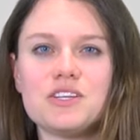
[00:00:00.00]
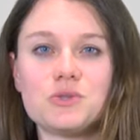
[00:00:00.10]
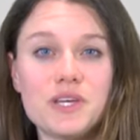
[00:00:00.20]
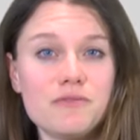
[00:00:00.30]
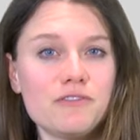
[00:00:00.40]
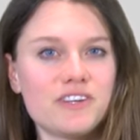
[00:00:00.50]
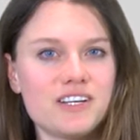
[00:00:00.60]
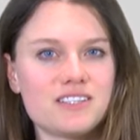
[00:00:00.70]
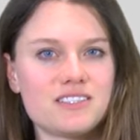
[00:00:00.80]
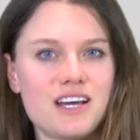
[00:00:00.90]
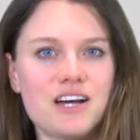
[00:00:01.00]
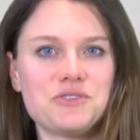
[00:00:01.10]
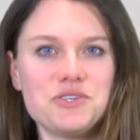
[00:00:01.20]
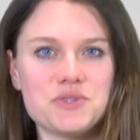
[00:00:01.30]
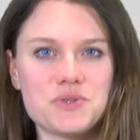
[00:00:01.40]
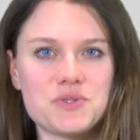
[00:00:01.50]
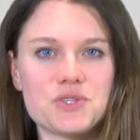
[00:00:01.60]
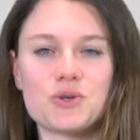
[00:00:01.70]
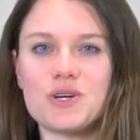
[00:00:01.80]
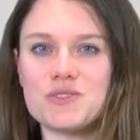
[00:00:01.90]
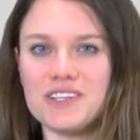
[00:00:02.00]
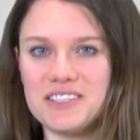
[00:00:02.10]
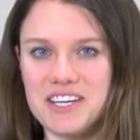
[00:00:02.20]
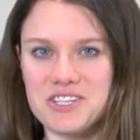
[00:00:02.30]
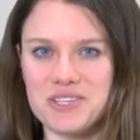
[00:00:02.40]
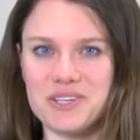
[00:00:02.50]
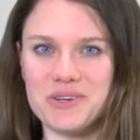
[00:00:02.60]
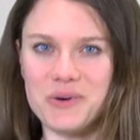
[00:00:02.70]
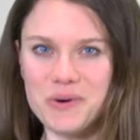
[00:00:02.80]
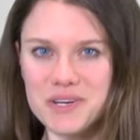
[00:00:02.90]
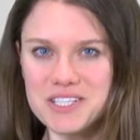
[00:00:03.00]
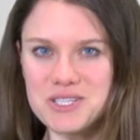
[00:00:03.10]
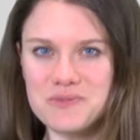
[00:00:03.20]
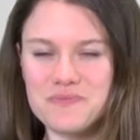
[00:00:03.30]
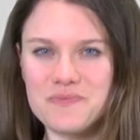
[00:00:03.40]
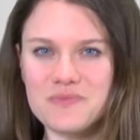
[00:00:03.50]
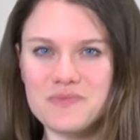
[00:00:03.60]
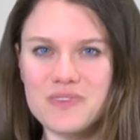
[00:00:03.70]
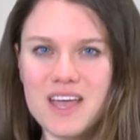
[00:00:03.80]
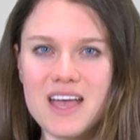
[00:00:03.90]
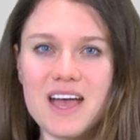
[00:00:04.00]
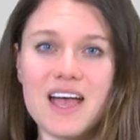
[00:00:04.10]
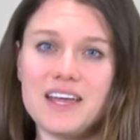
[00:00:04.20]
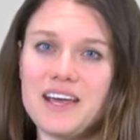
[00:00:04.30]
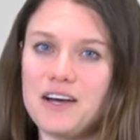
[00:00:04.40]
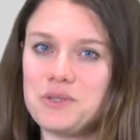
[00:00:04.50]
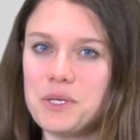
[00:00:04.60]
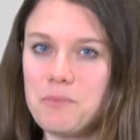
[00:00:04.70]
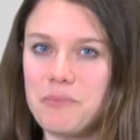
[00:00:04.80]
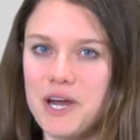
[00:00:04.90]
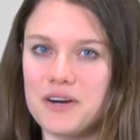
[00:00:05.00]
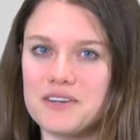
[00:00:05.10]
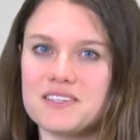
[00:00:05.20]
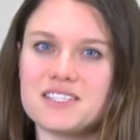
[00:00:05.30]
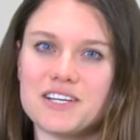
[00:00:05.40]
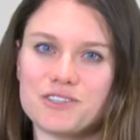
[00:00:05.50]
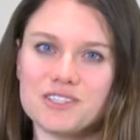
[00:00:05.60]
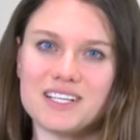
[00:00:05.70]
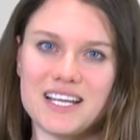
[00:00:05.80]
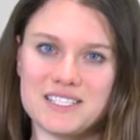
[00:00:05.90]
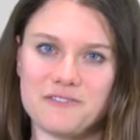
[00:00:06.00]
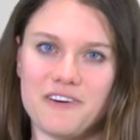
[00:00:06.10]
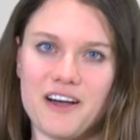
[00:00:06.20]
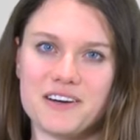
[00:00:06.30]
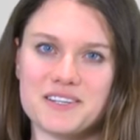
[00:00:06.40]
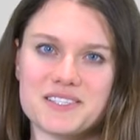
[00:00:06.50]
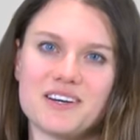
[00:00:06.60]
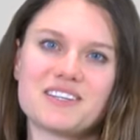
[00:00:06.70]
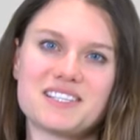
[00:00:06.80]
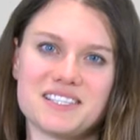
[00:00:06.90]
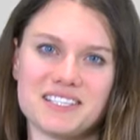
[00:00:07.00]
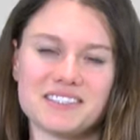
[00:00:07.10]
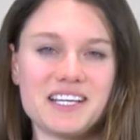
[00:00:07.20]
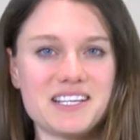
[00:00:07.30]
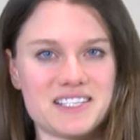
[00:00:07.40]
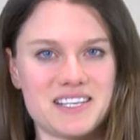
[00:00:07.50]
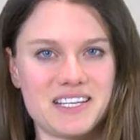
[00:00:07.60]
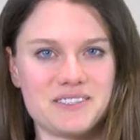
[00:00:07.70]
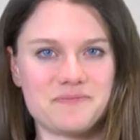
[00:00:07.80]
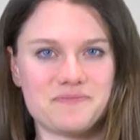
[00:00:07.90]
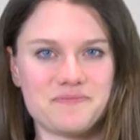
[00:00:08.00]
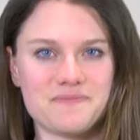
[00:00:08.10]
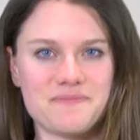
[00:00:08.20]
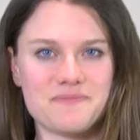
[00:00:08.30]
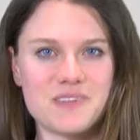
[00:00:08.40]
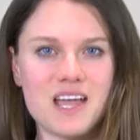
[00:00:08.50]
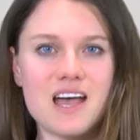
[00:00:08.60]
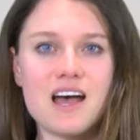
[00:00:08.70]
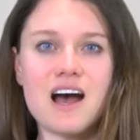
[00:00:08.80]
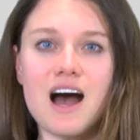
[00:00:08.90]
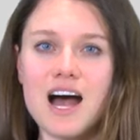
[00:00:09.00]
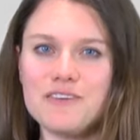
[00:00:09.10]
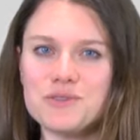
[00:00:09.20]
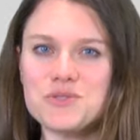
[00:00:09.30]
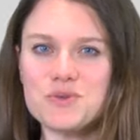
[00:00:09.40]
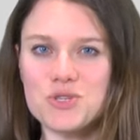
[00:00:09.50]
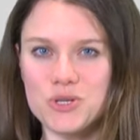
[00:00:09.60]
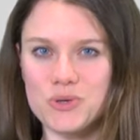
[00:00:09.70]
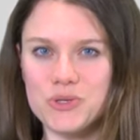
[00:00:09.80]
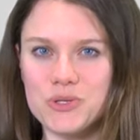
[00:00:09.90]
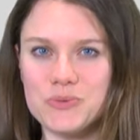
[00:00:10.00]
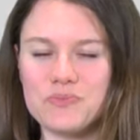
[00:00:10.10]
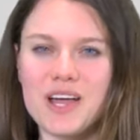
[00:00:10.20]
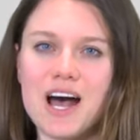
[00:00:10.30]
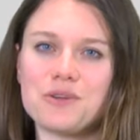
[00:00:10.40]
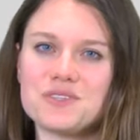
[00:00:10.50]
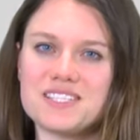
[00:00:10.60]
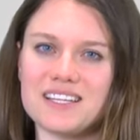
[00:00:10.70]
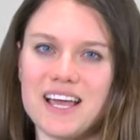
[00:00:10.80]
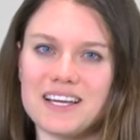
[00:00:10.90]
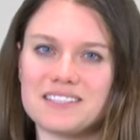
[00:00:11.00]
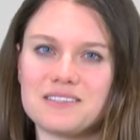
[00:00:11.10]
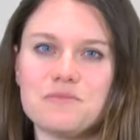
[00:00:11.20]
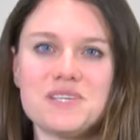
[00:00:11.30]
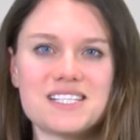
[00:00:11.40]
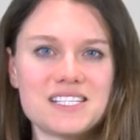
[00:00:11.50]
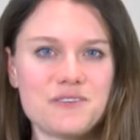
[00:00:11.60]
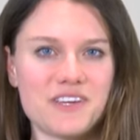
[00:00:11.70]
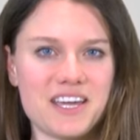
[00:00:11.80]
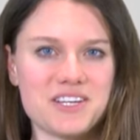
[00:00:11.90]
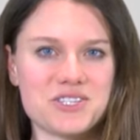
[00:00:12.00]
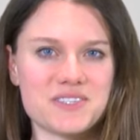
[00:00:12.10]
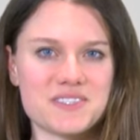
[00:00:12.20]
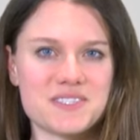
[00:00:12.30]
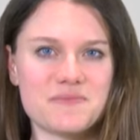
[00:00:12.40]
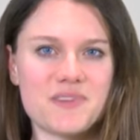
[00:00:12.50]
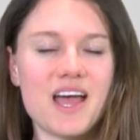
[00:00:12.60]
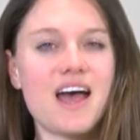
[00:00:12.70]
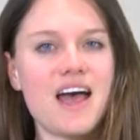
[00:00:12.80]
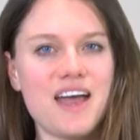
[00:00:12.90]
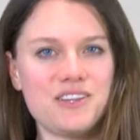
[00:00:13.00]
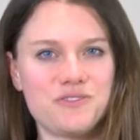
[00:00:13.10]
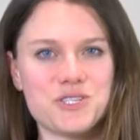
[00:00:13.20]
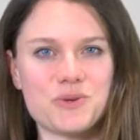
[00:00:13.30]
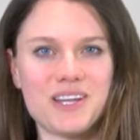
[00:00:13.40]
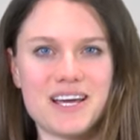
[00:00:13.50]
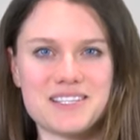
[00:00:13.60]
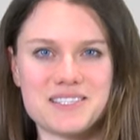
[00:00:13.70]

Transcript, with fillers: Today we've learned how to use cross-validation in Orange and how to compare several classifiers on a single dataset. I've also showed you how to select misclassifications and visualize